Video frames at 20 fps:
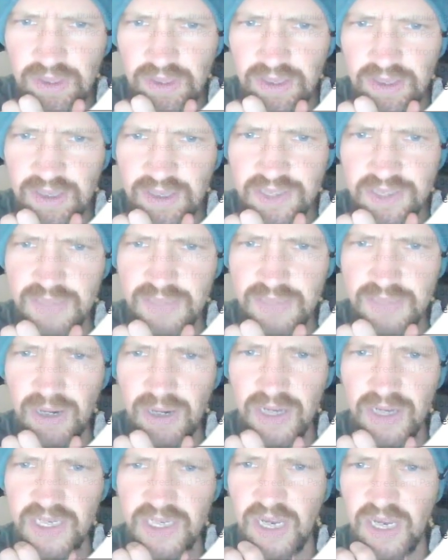It is in the
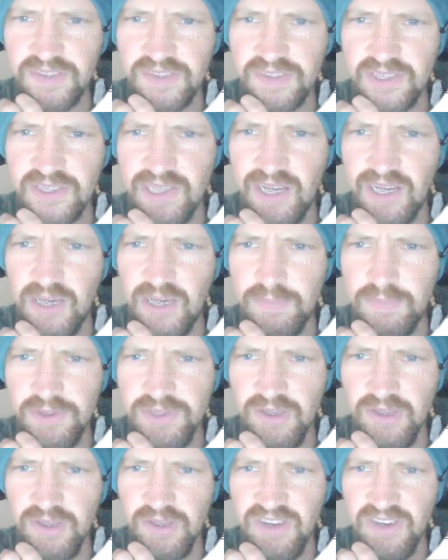modern Gothic style, built
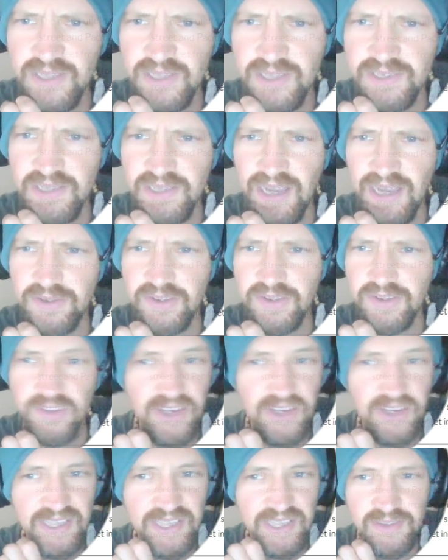on Fox Island
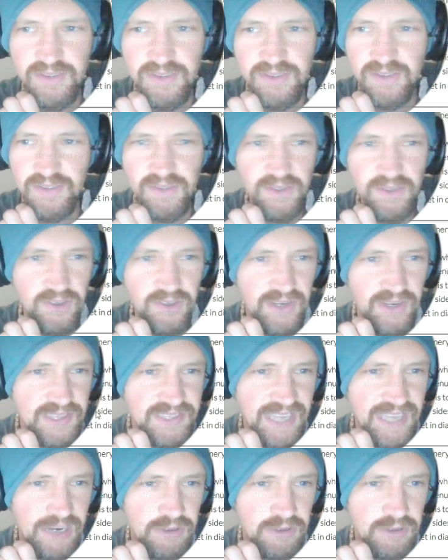granite. The grand
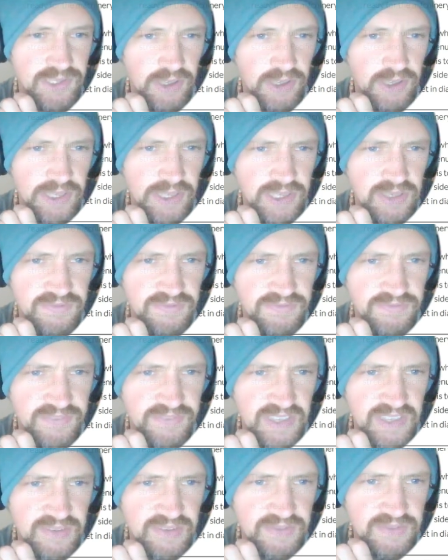tower is 32
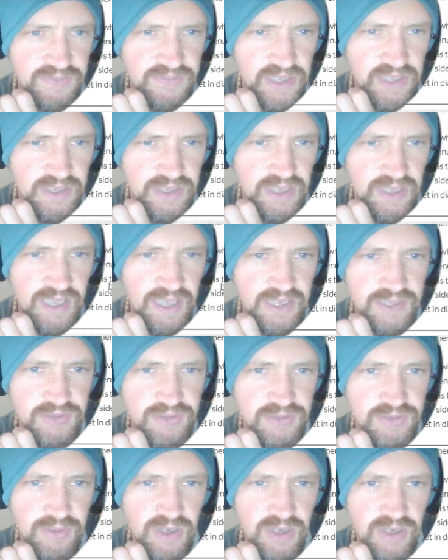feet front and is
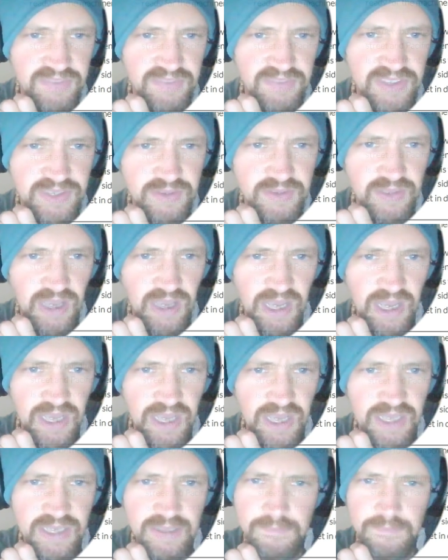300 feet
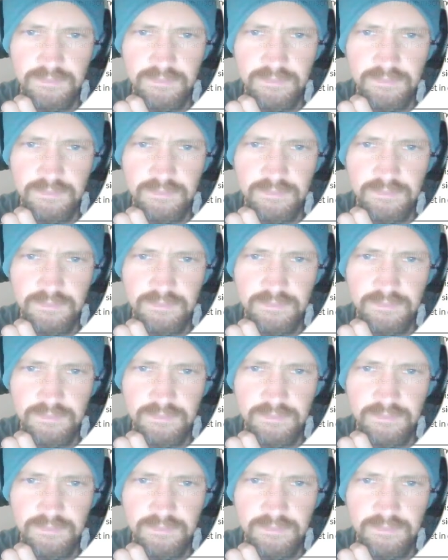high.